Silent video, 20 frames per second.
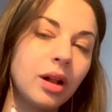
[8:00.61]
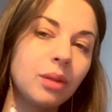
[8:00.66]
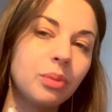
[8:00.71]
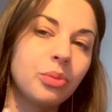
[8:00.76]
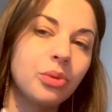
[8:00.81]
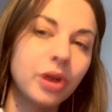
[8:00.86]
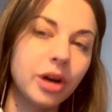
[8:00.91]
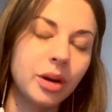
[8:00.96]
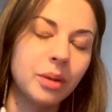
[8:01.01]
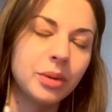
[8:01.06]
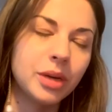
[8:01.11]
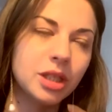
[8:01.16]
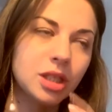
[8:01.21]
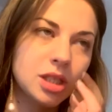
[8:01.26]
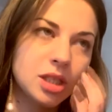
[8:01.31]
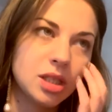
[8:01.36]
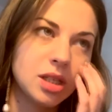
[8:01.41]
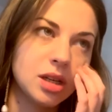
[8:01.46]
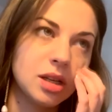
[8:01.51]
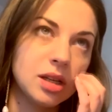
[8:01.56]
pretty
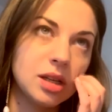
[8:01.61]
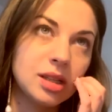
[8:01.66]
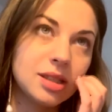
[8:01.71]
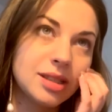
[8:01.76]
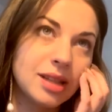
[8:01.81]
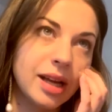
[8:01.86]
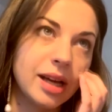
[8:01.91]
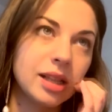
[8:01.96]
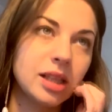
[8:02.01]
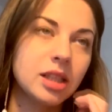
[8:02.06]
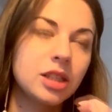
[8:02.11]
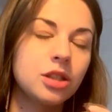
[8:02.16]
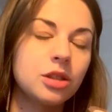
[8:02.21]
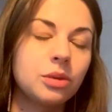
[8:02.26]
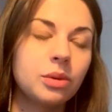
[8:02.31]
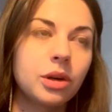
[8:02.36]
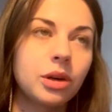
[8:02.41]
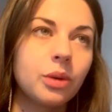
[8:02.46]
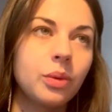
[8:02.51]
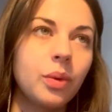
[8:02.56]
much. It's likely to
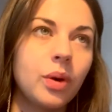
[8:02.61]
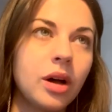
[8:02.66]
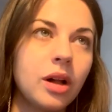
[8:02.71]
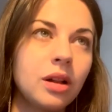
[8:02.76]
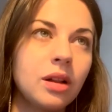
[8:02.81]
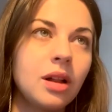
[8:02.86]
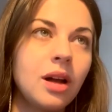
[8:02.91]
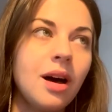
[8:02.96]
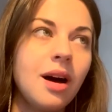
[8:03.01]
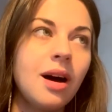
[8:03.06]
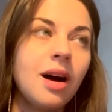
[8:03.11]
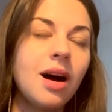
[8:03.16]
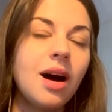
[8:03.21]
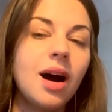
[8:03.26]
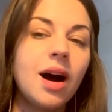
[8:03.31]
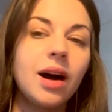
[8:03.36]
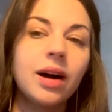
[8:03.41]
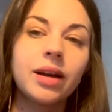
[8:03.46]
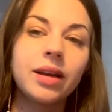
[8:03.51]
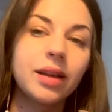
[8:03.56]
work well
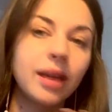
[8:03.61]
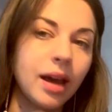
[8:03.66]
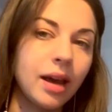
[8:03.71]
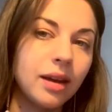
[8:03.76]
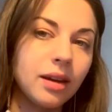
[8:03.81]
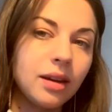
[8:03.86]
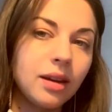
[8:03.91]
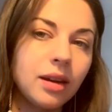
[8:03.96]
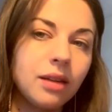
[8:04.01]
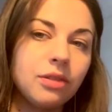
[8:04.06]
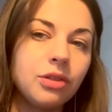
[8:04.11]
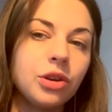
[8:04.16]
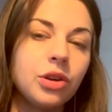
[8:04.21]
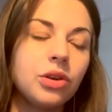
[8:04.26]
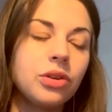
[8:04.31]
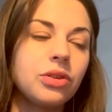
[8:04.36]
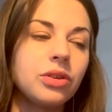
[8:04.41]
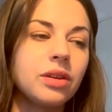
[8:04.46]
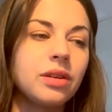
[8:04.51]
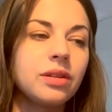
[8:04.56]
again if you
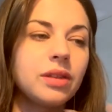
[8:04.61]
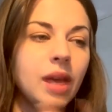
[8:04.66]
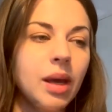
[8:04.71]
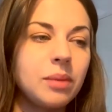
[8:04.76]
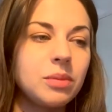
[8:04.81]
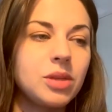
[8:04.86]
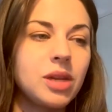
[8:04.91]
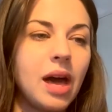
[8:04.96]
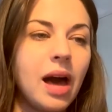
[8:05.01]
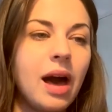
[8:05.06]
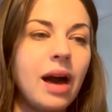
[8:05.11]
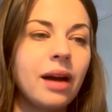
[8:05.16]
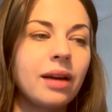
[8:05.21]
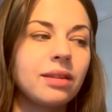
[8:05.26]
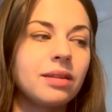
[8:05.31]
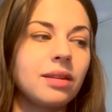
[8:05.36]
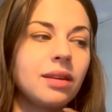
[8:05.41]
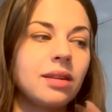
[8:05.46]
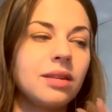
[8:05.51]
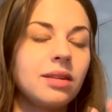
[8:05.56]
use the same
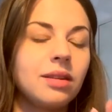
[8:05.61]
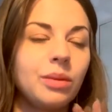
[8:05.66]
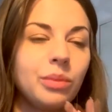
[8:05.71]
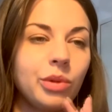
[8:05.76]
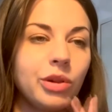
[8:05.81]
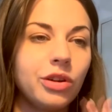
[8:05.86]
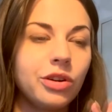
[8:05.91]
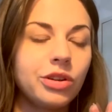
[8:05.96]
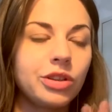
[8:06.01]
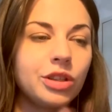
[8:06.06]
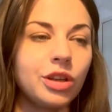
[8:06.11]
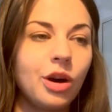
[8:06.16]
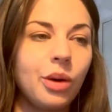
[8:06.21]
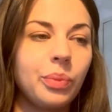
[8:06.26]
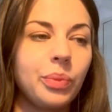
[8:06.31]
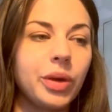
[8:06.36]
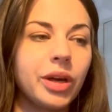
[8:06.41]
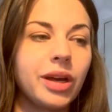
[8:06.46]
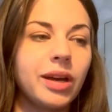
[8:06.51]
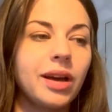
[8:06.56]
tags, a similar
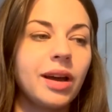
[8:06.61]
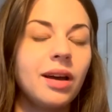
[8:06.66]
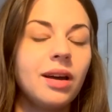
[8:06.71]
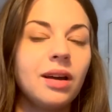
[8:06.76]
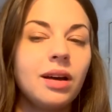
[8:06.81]
topic,